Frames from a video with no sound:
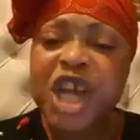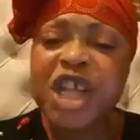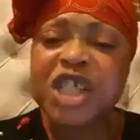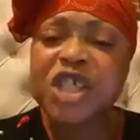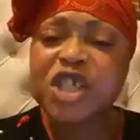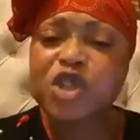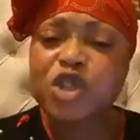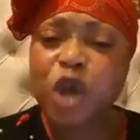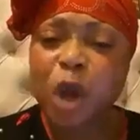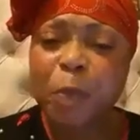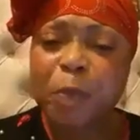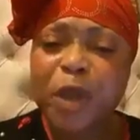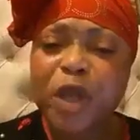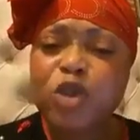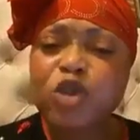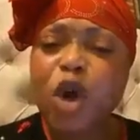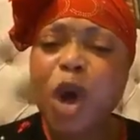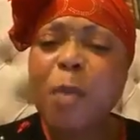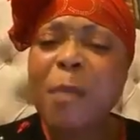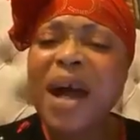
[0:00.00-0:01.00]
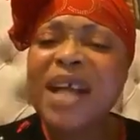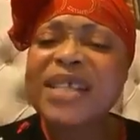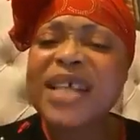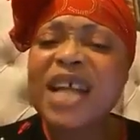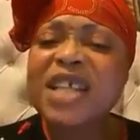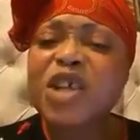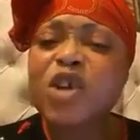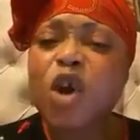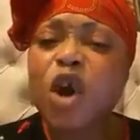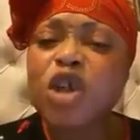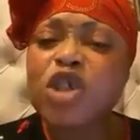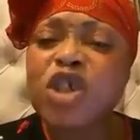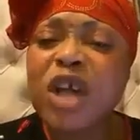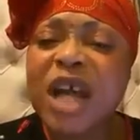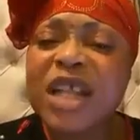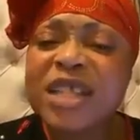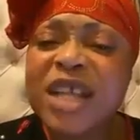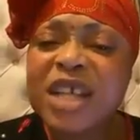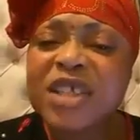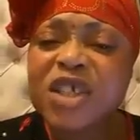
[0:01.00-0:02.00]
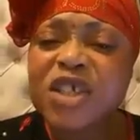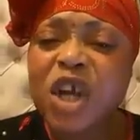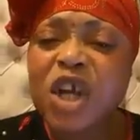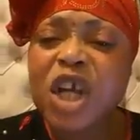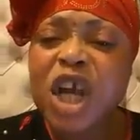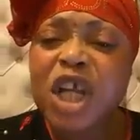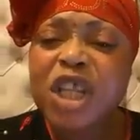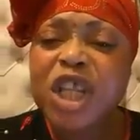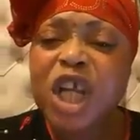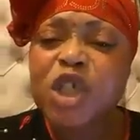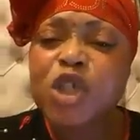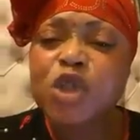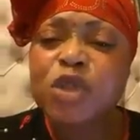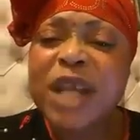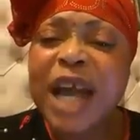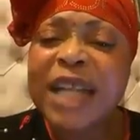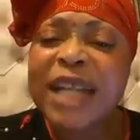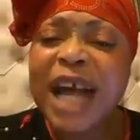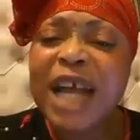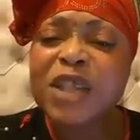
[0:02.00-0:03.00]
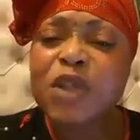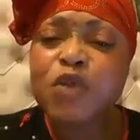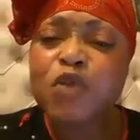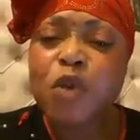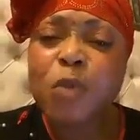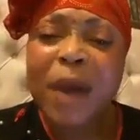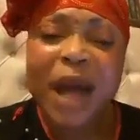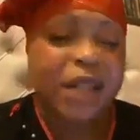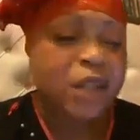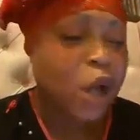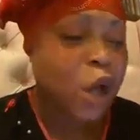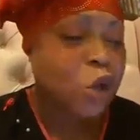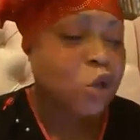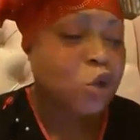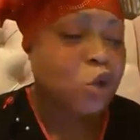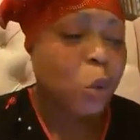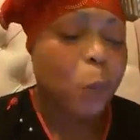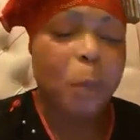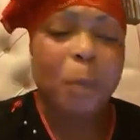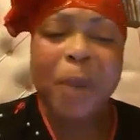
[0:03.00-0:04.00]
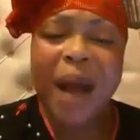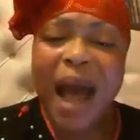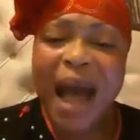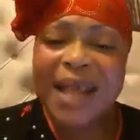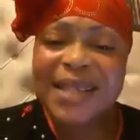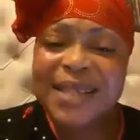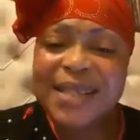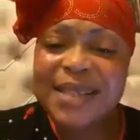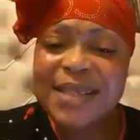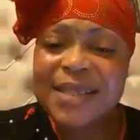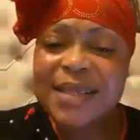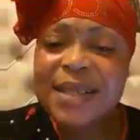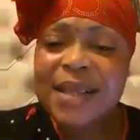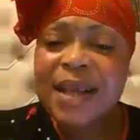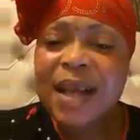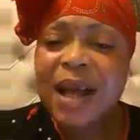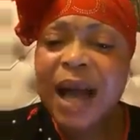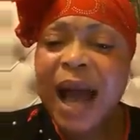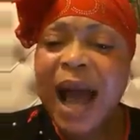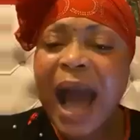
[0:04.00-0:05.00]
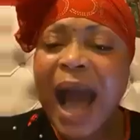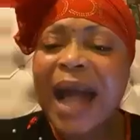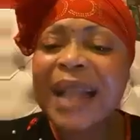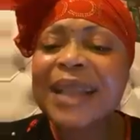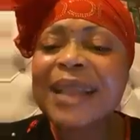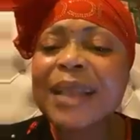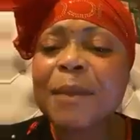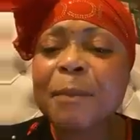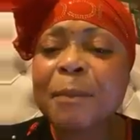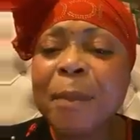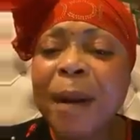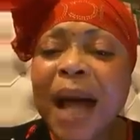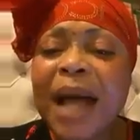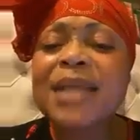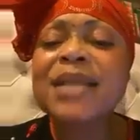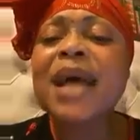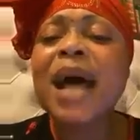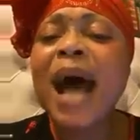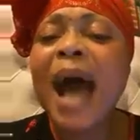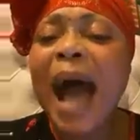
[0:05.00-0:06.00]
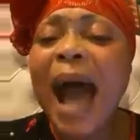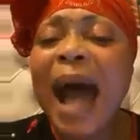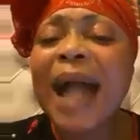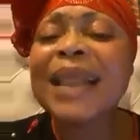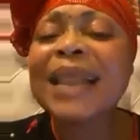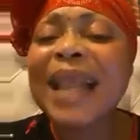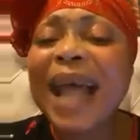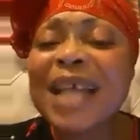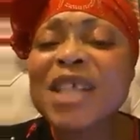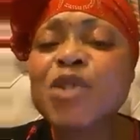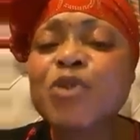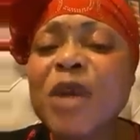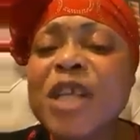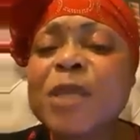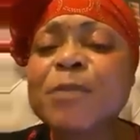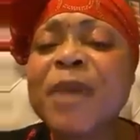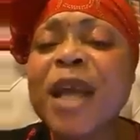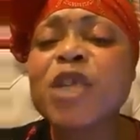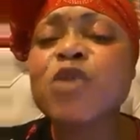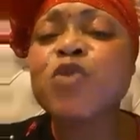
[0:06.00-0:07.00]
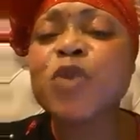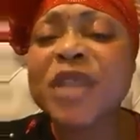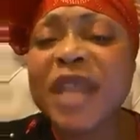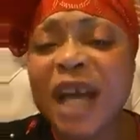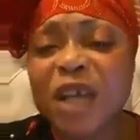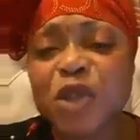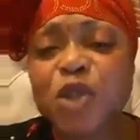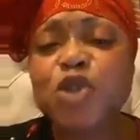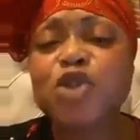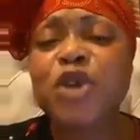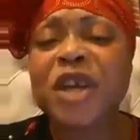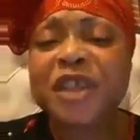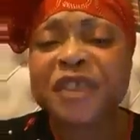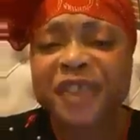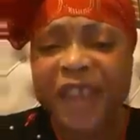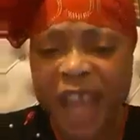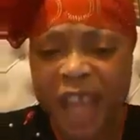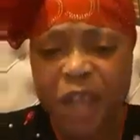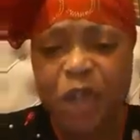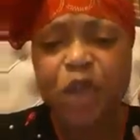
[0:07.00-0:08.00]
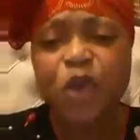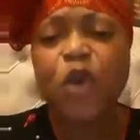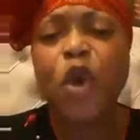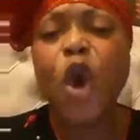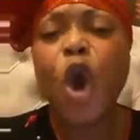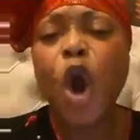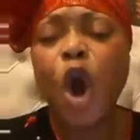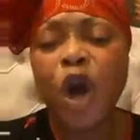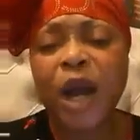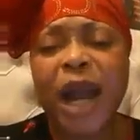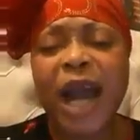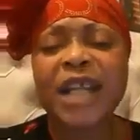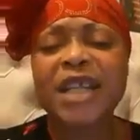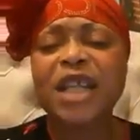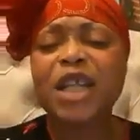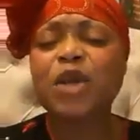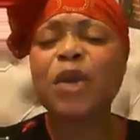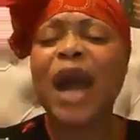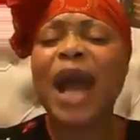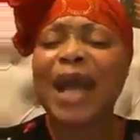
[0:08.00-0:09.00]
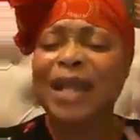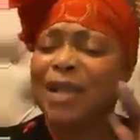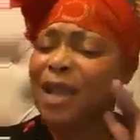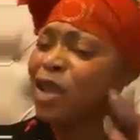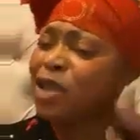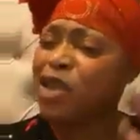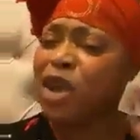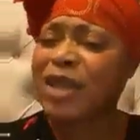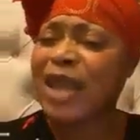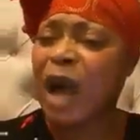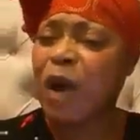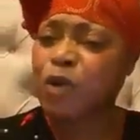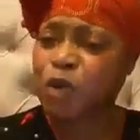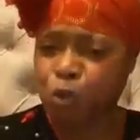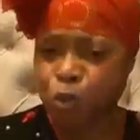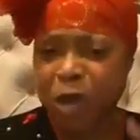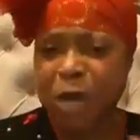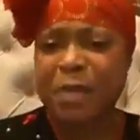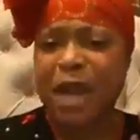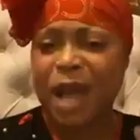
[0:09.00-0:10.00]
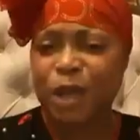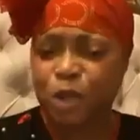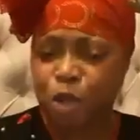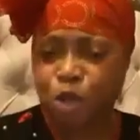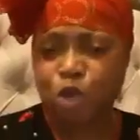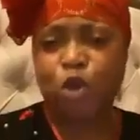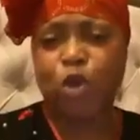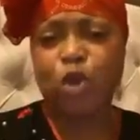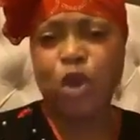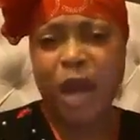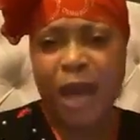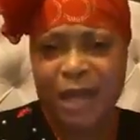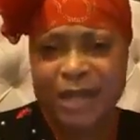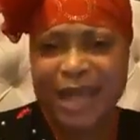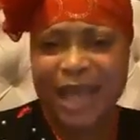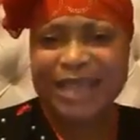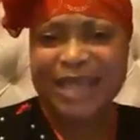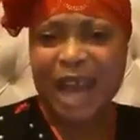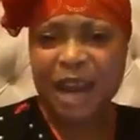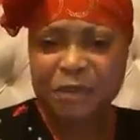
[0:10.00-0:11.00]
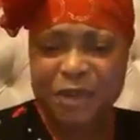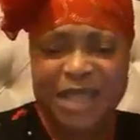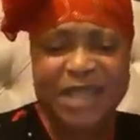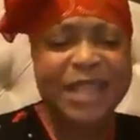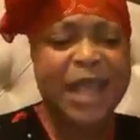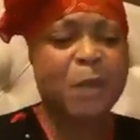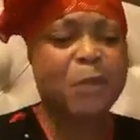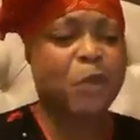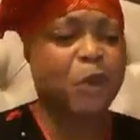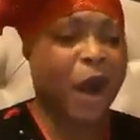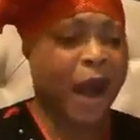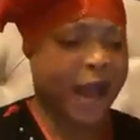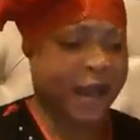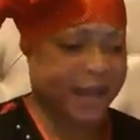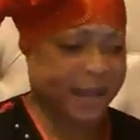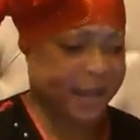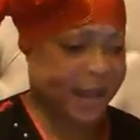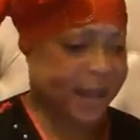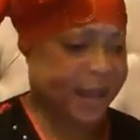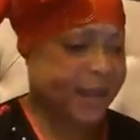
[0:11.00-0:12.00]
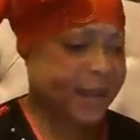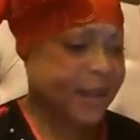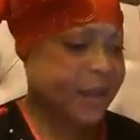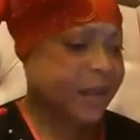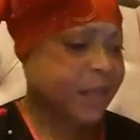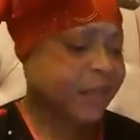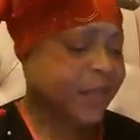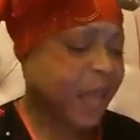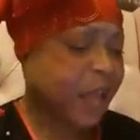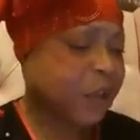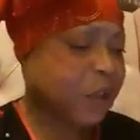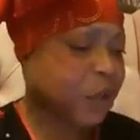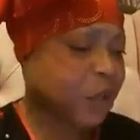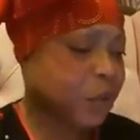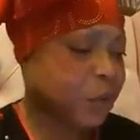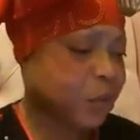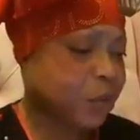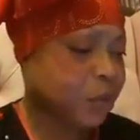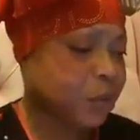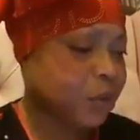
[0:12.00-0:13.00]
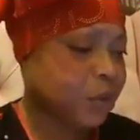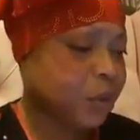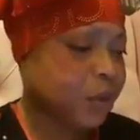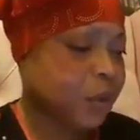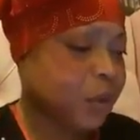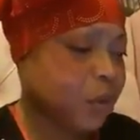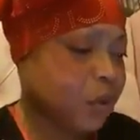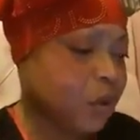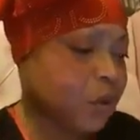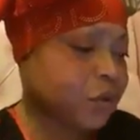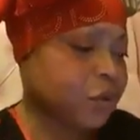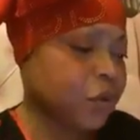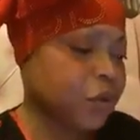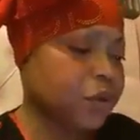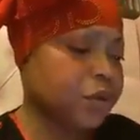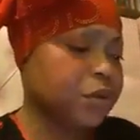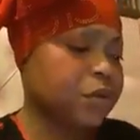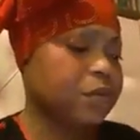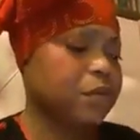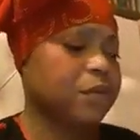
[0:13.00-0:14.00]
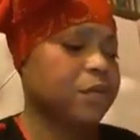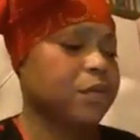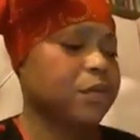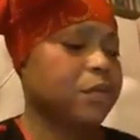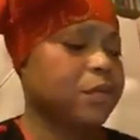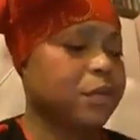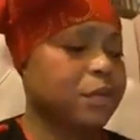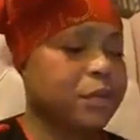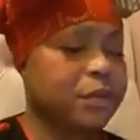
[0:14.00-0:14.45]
Don't change the topic. No matter the culture and tradition, they should allow the woman to pass her last respect with her children. Thank you, Organic Quick. I don't know that women too that are reasonable are here. Thank you. Hold on.